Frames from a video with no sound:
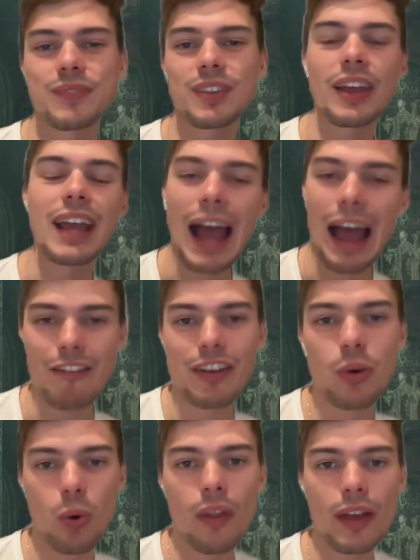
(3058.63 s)
Like, having
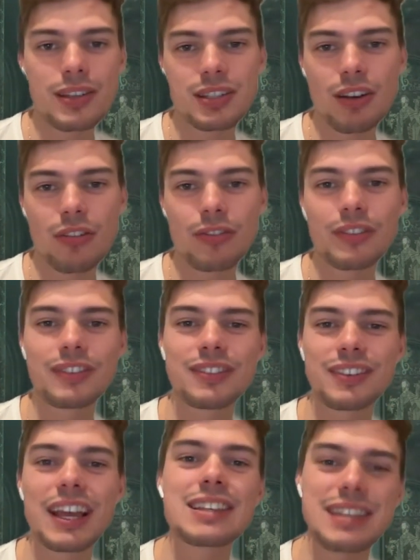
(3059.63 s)
all of that stuff,
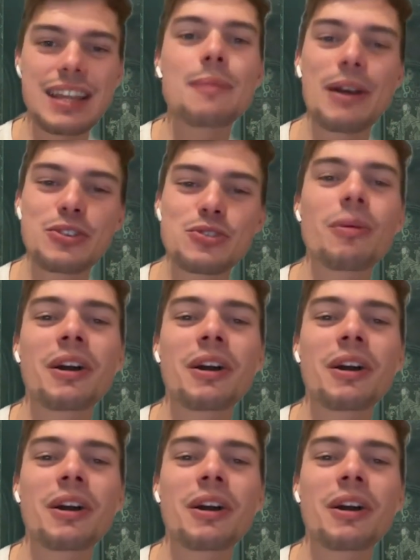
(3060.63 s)
he's in the bedroom, I